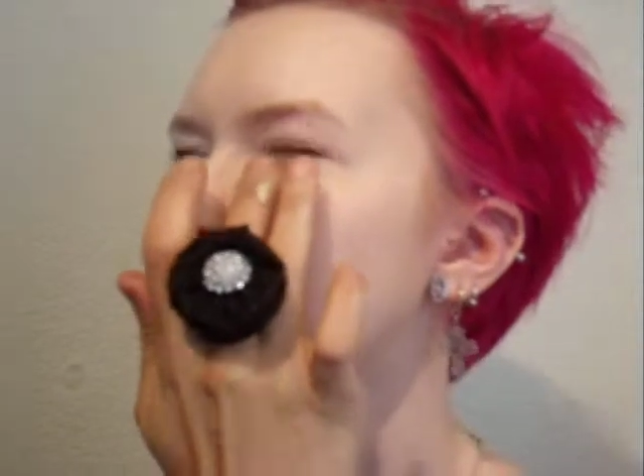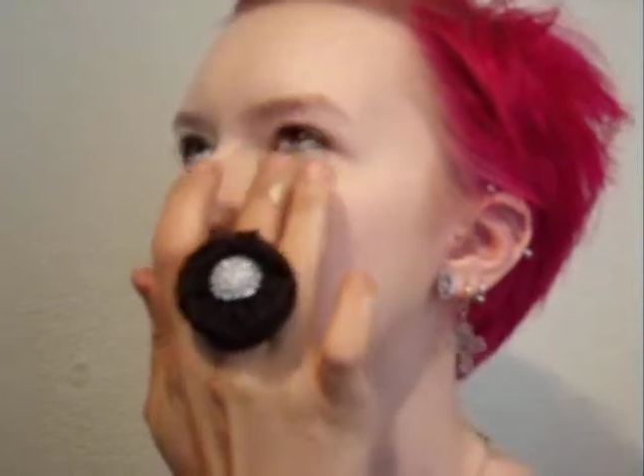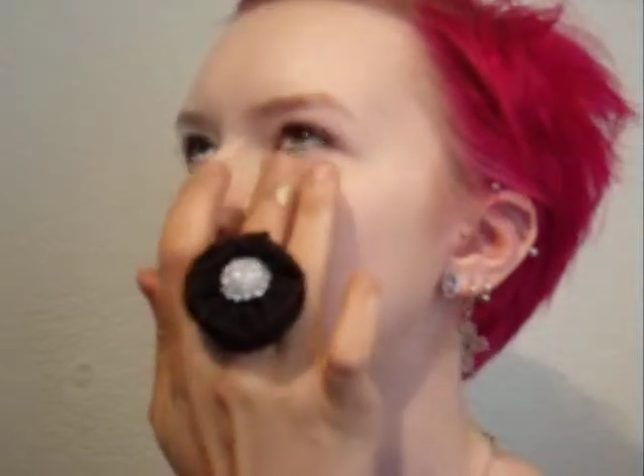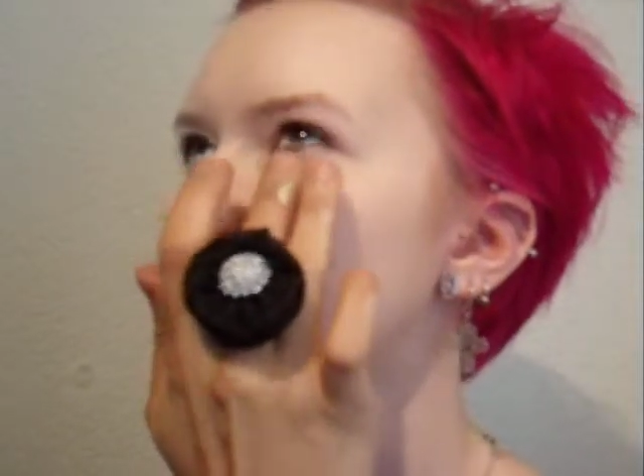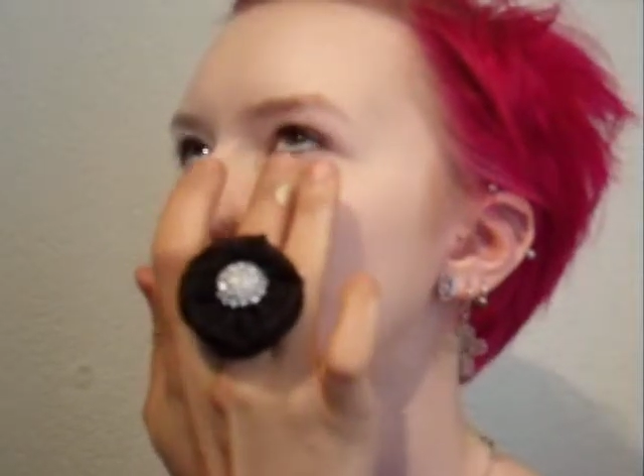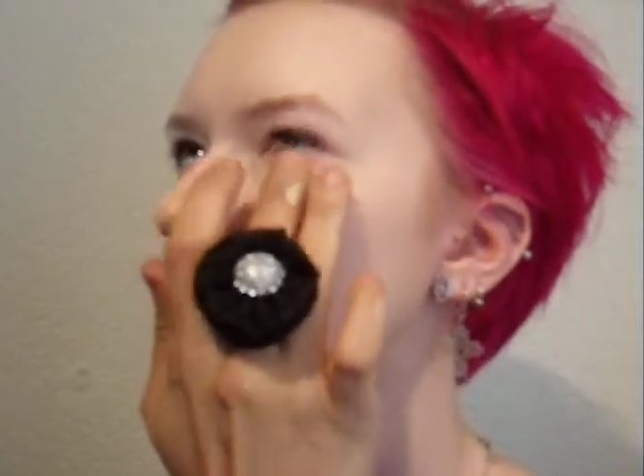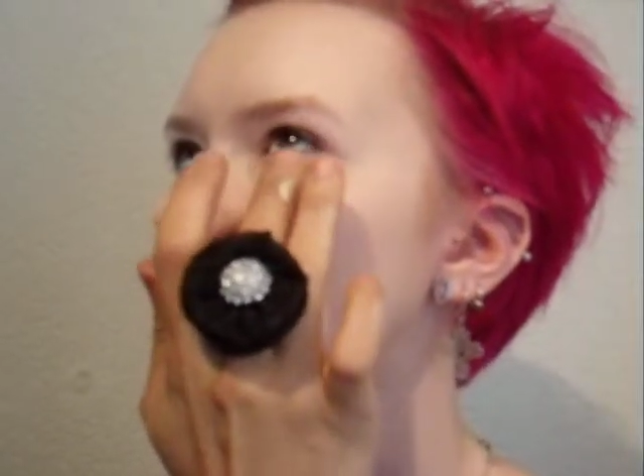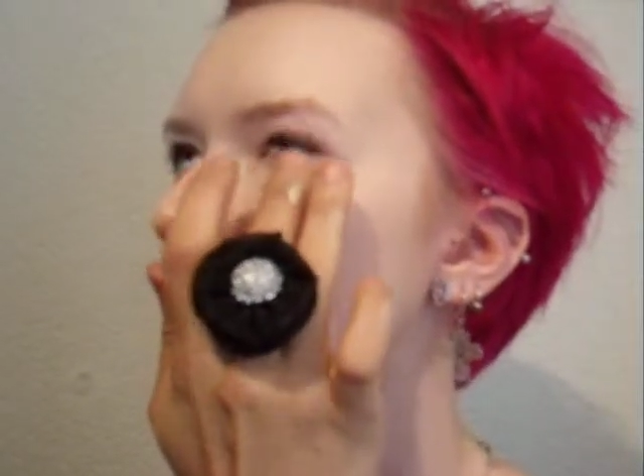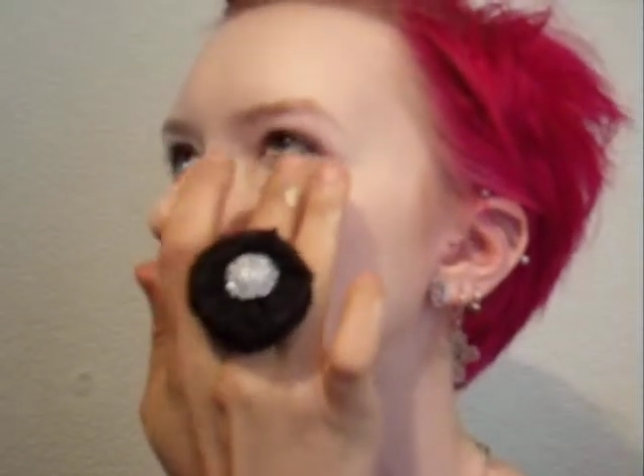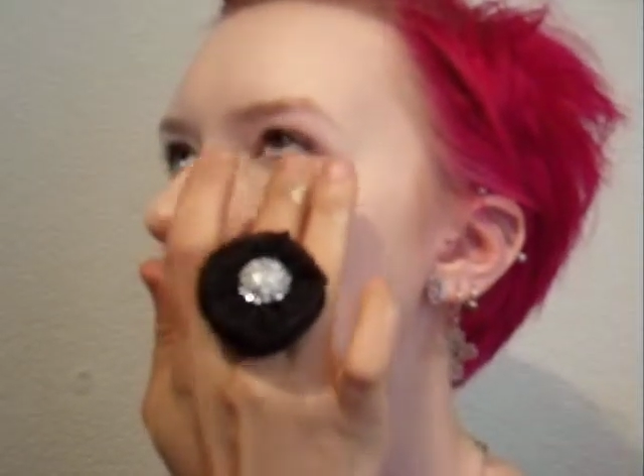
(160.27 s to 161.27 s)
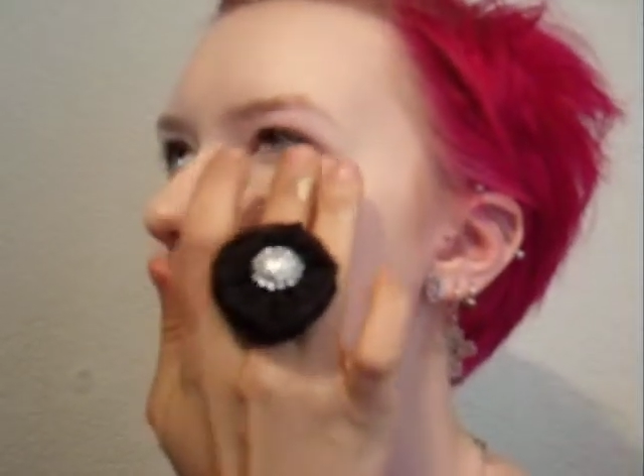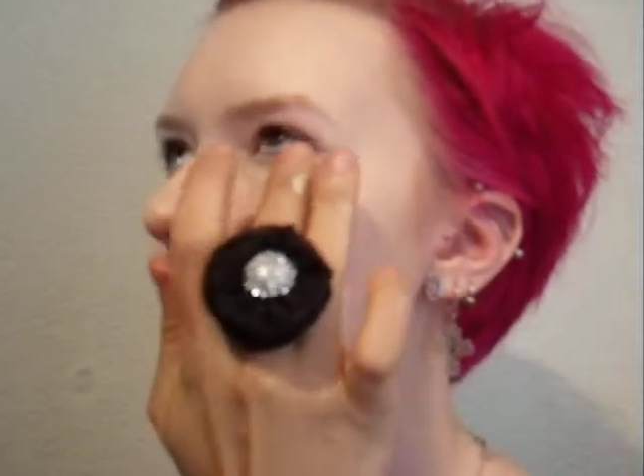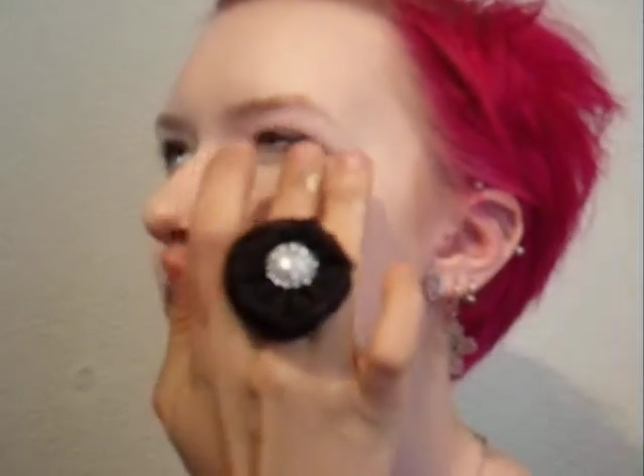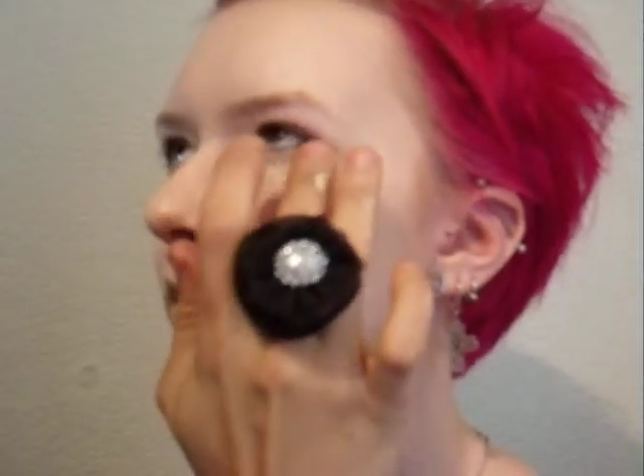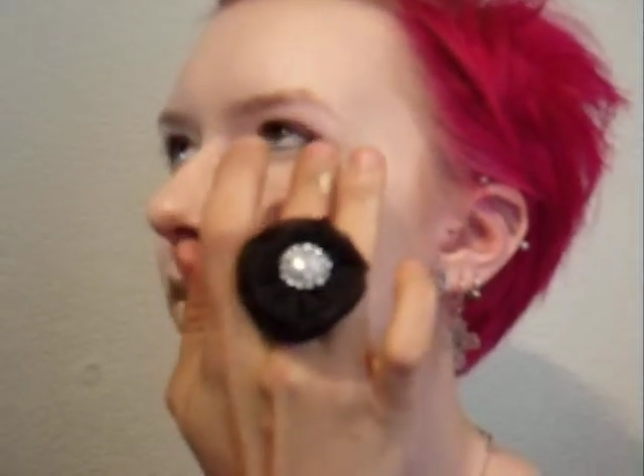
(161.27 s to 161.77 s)
Then you're just going to dab it,
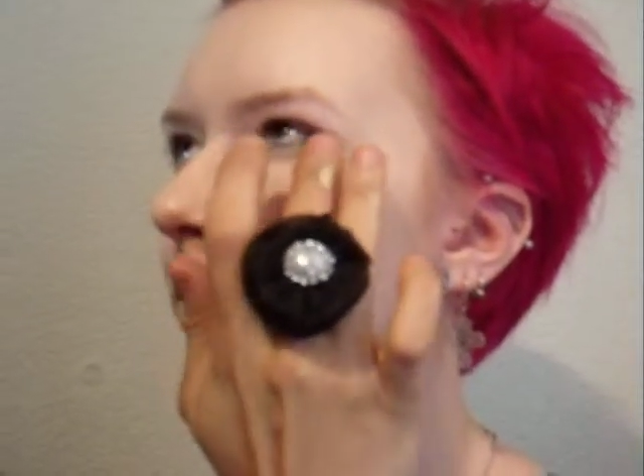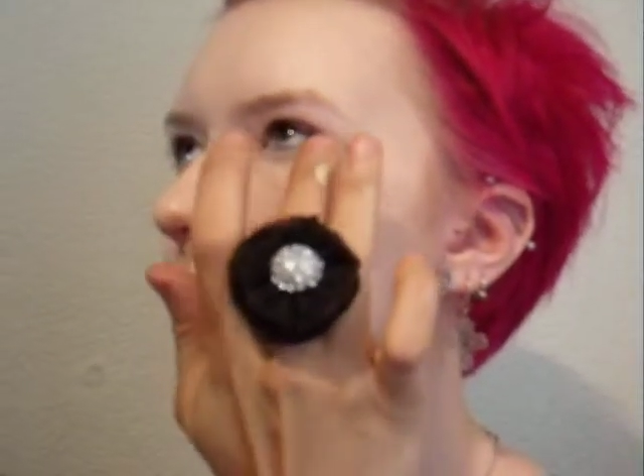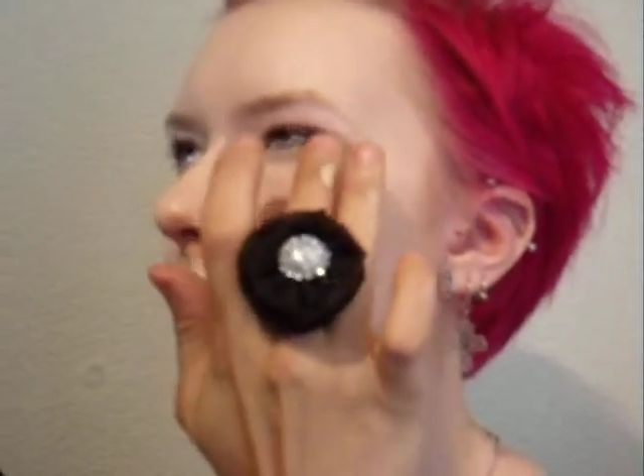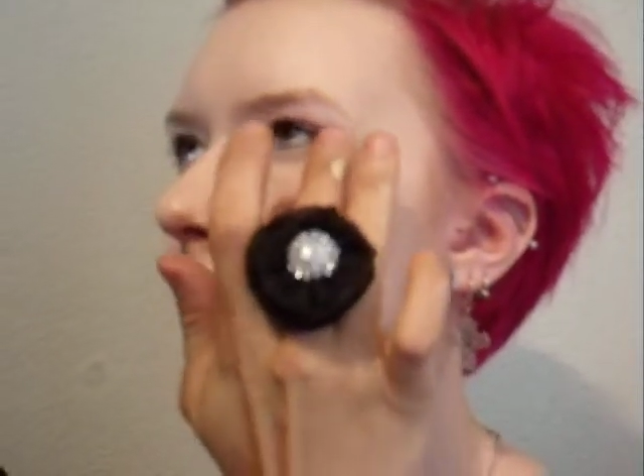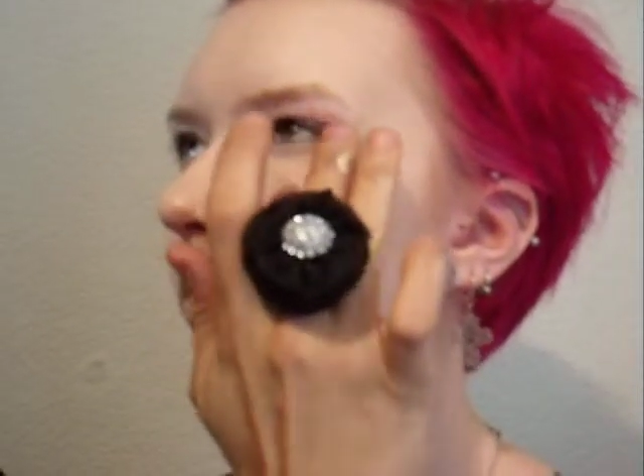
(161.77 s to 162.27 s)
you're not going to